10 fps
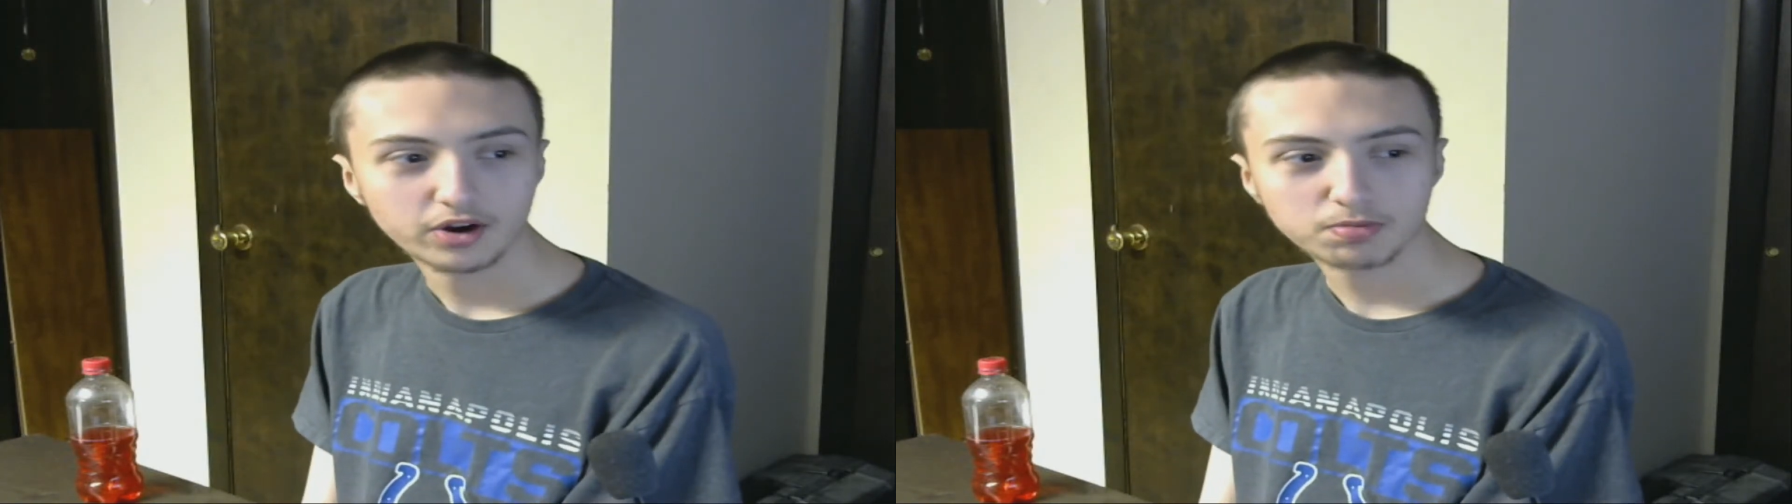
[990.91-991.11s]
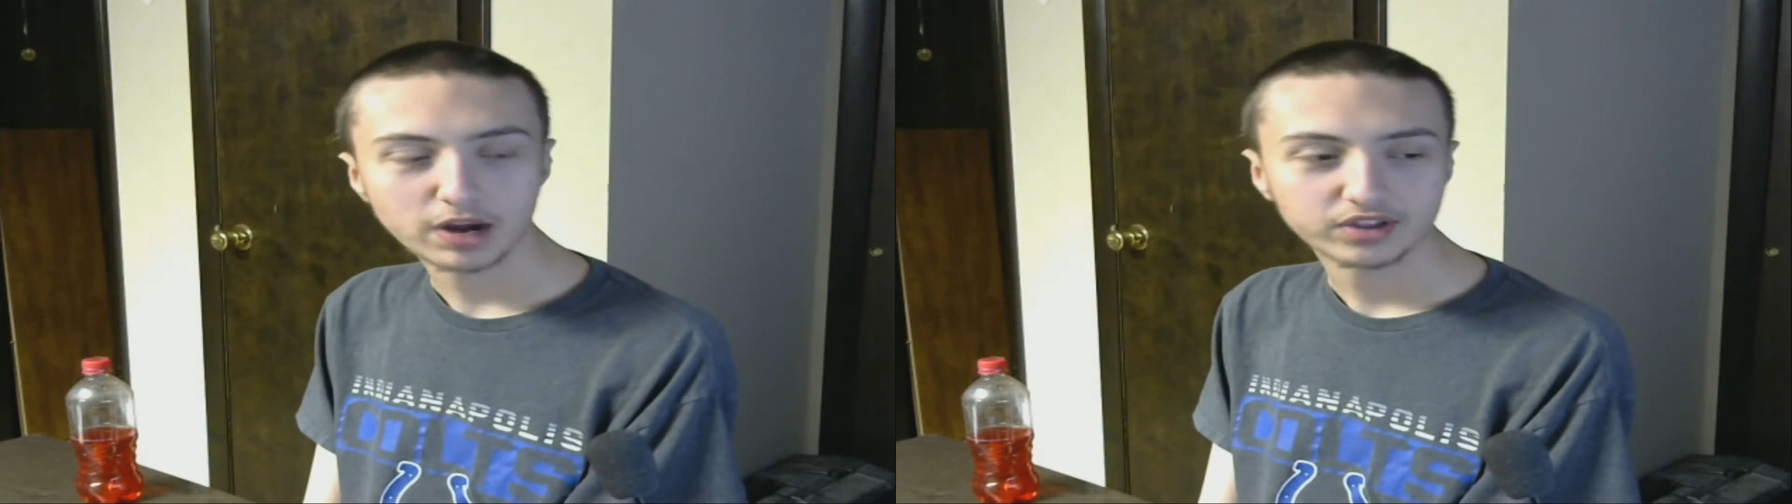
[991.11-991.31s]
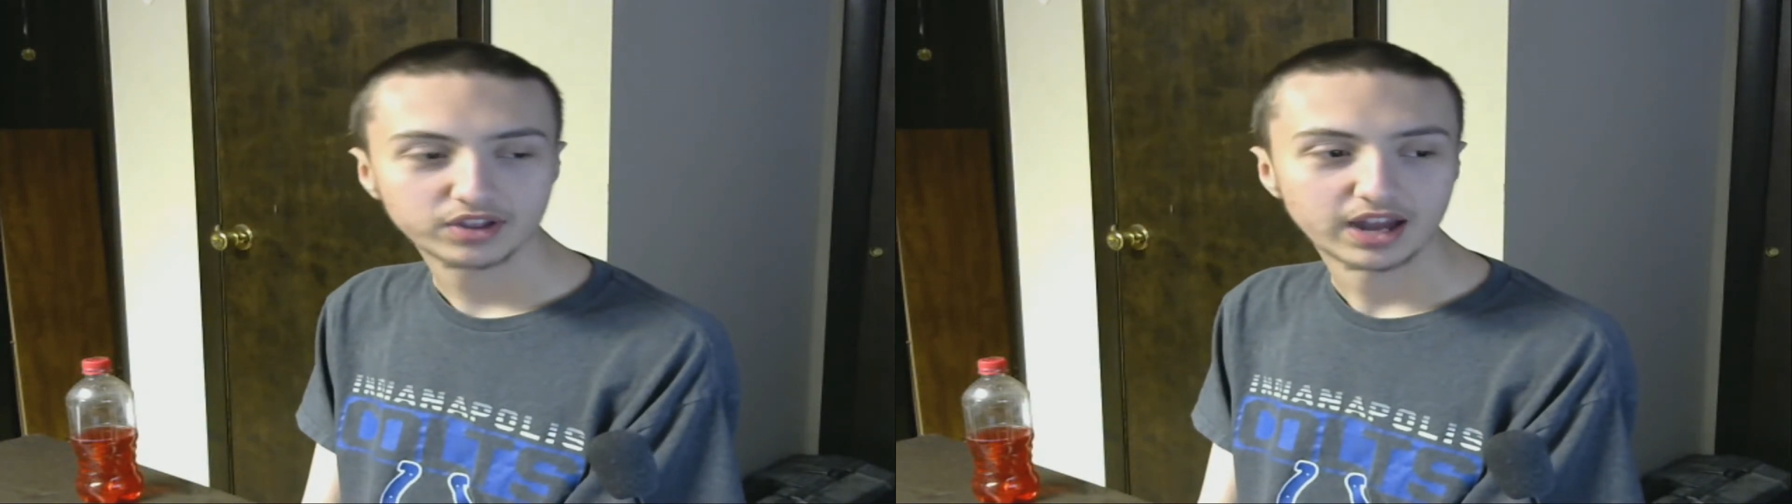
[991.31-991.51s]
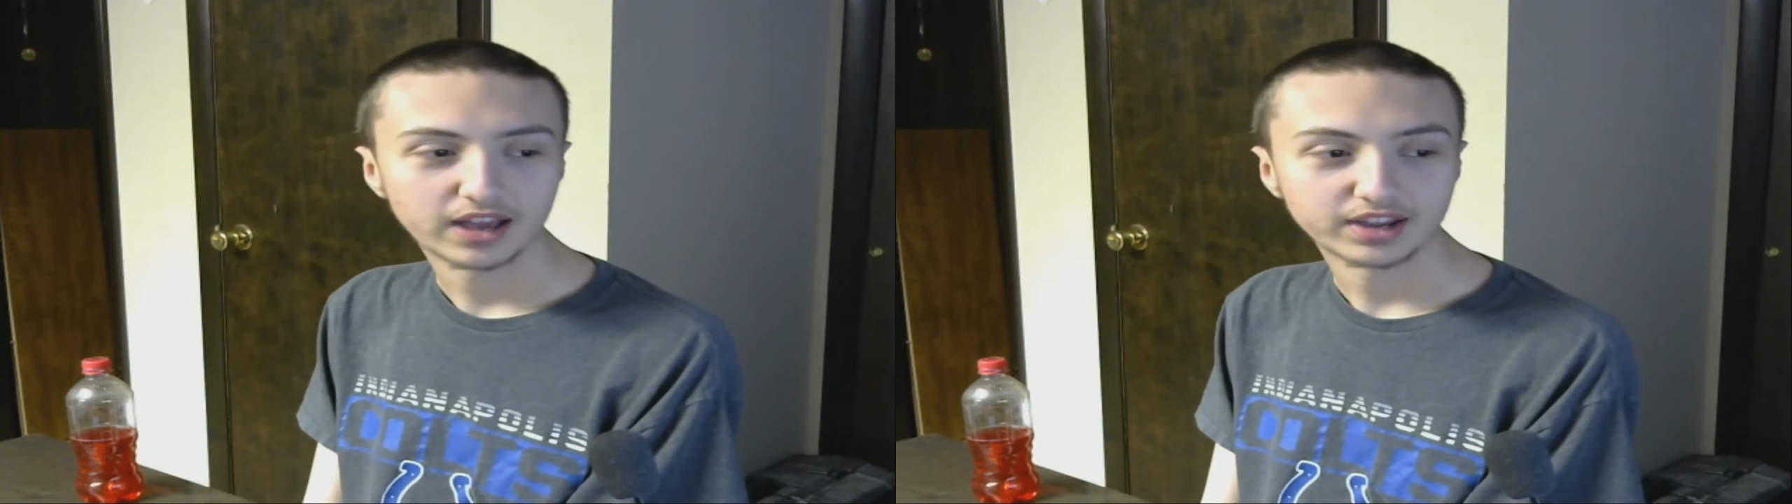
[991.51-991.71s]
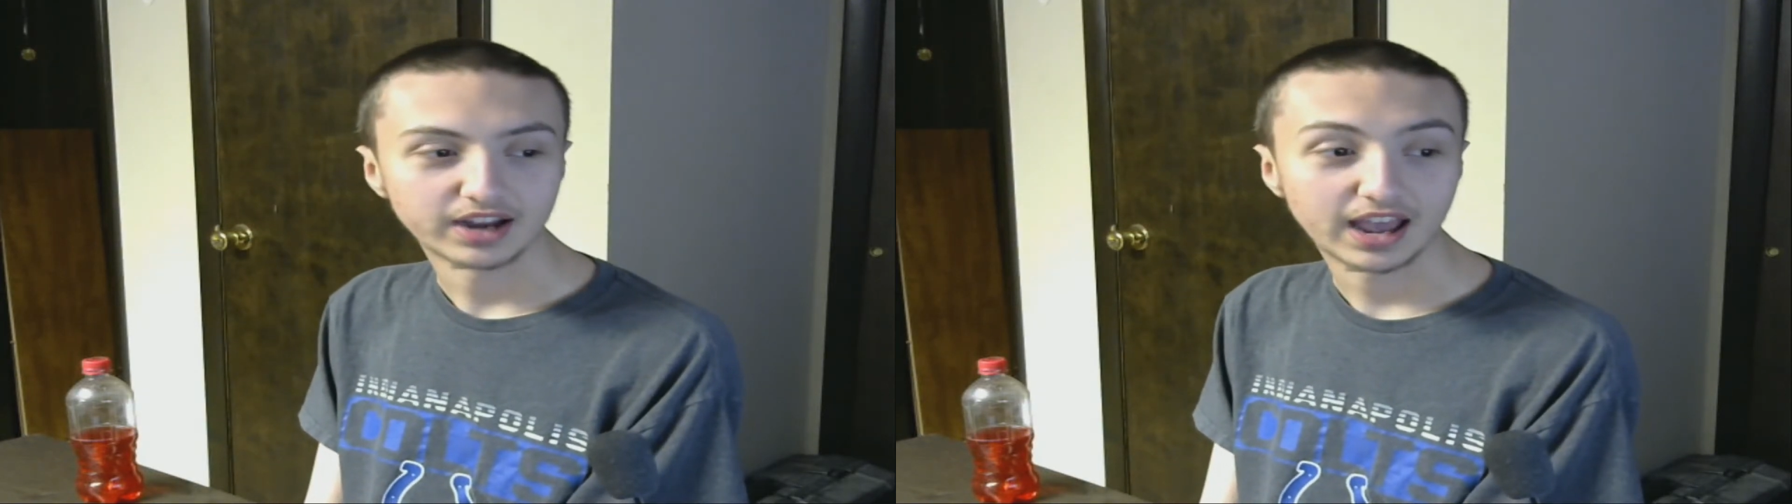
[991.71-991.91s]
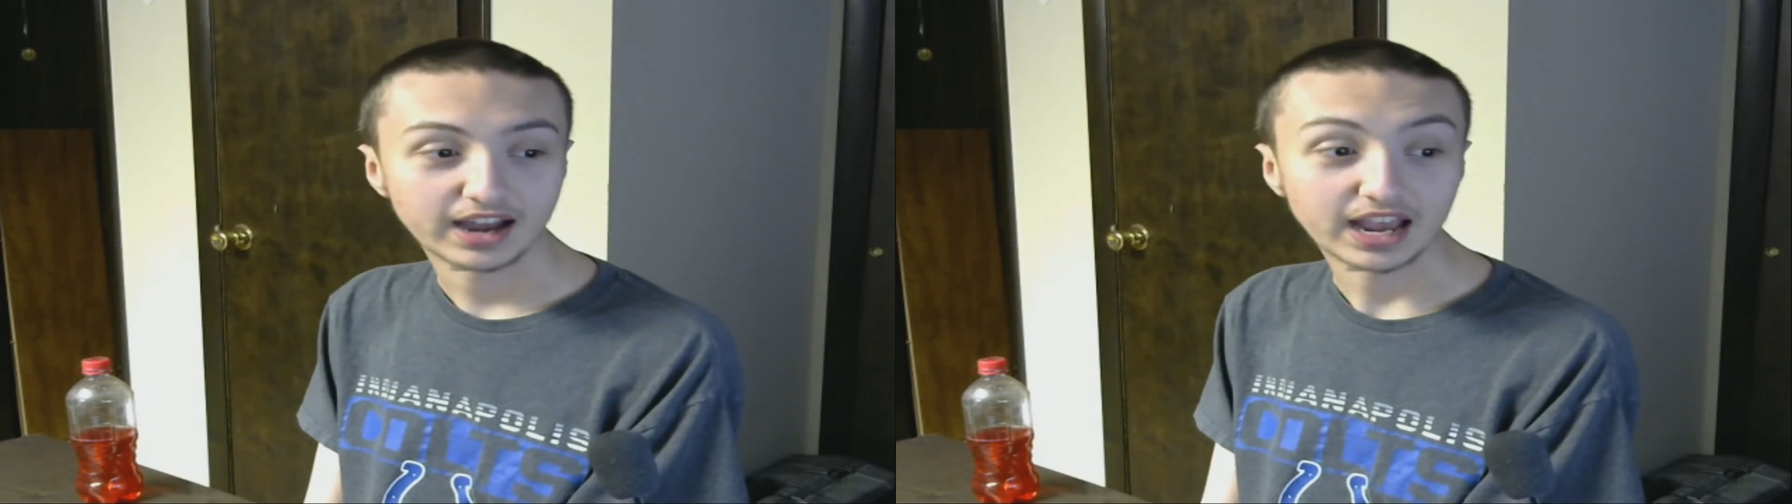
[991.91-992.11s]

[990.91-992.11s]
know Braxton hasn't had